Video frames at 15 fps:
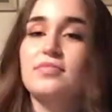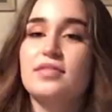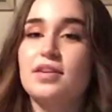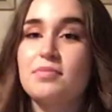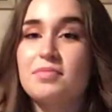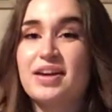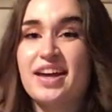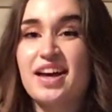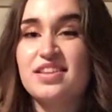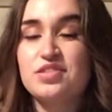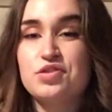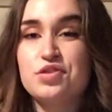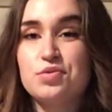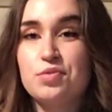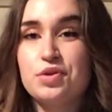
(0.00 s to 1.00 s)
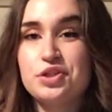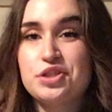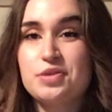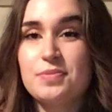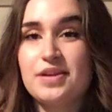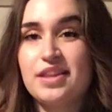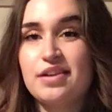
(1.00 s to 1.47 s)
My cat's just
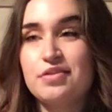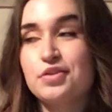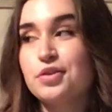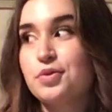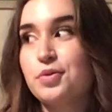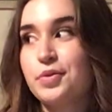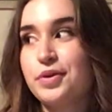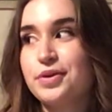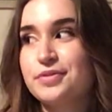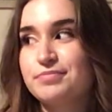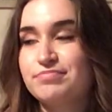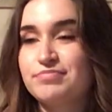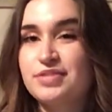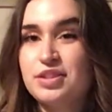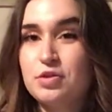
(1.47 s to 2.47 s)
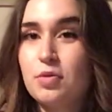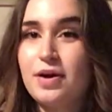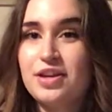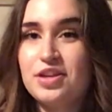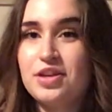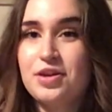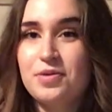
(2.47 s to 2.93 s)
watching me out in the corner. It's quite
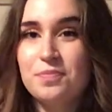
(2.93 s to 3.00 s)
cute.